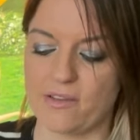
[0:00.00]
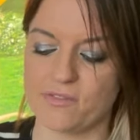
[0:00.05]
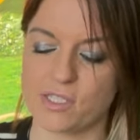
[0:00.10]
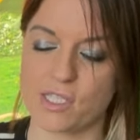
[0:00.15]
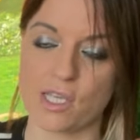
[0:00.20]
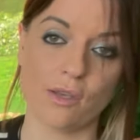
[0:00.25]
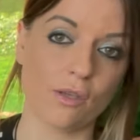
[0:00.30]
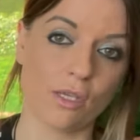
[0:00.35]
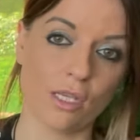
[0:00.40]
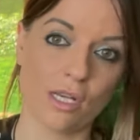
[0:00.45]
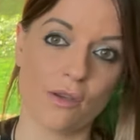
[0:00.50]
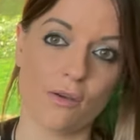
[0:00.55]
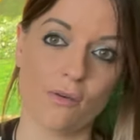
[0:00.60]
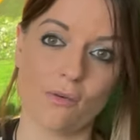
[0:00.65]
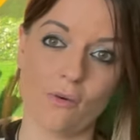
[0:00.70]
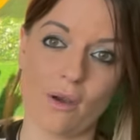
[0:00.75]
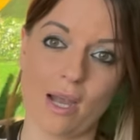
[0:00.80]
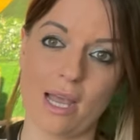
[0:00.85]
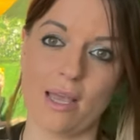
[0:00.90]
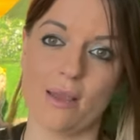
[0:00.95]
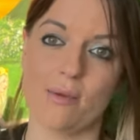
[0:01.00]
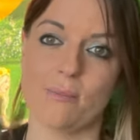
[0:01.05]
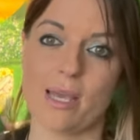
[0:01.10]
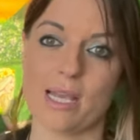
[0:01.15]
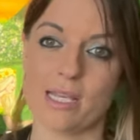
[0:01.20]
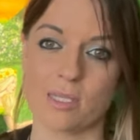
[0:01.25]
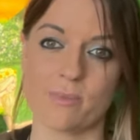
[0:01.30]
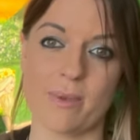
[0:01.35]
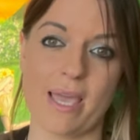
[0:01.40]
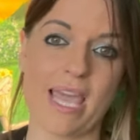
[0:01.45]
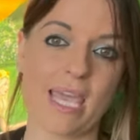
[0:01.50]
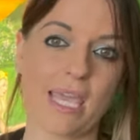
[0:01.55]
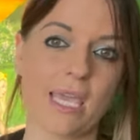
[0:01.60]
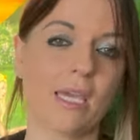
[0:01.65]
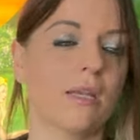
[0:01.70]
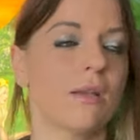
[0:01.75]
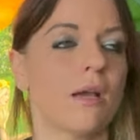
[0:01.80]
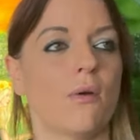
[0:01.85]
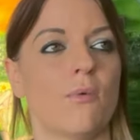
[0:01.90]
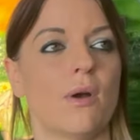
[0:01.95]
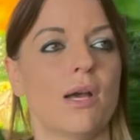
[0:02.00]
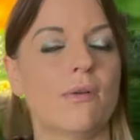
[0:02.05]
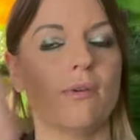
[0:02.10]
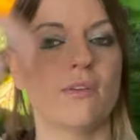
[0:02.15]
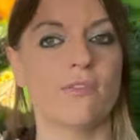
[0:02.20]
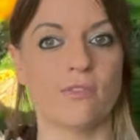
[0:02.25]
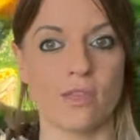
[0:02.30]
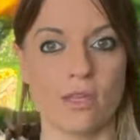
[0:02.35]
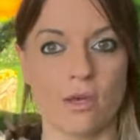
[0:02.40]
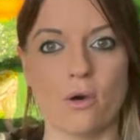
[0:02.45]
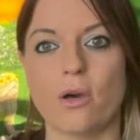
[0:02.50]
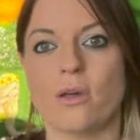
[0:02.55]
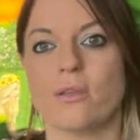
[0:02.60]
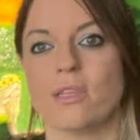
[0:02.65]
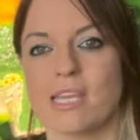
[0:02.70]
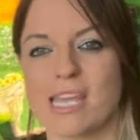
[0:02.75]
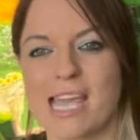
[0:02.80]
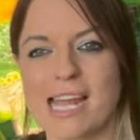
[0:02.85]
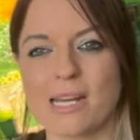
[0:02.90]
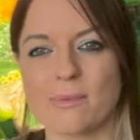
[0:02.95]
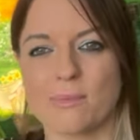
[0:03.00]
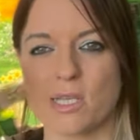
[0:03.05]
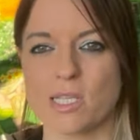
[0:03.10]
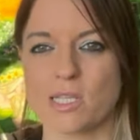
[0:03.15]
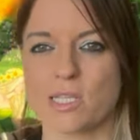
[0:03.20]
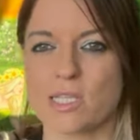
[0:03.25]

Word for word: So, you know, um, as a pagan, I work with the, the elements.